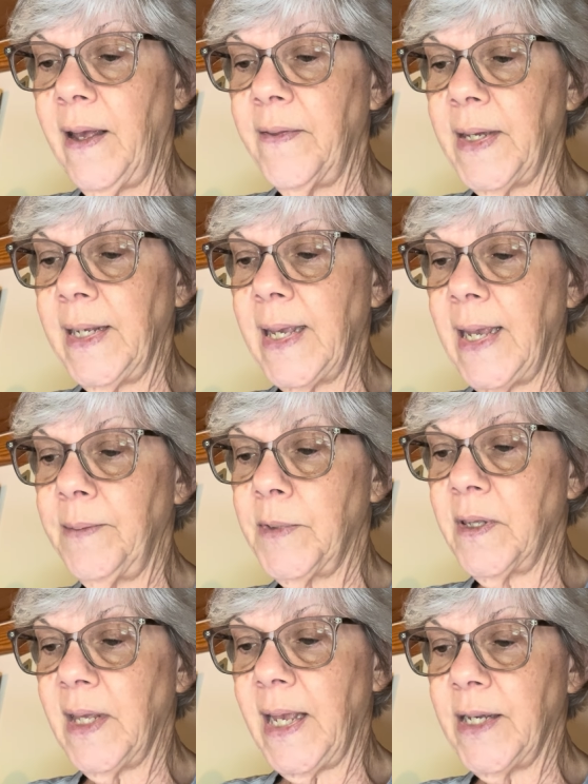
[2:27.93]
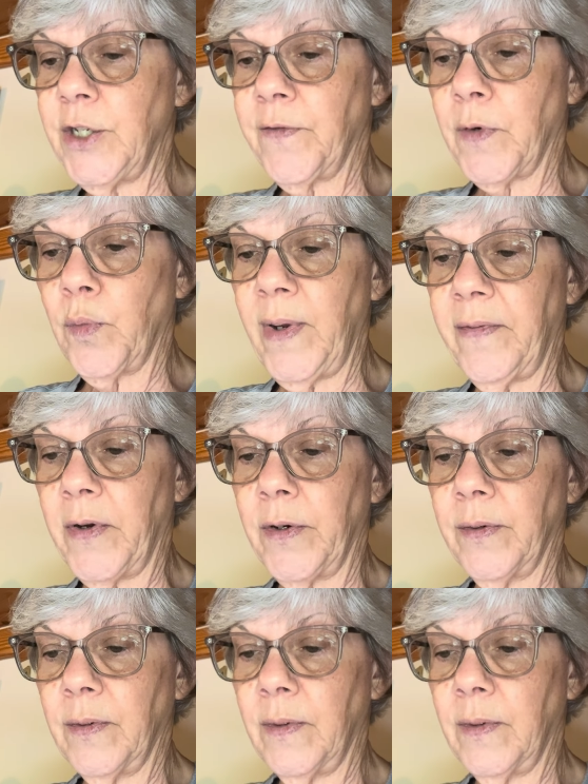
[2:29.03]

Then he came to the edge of a river.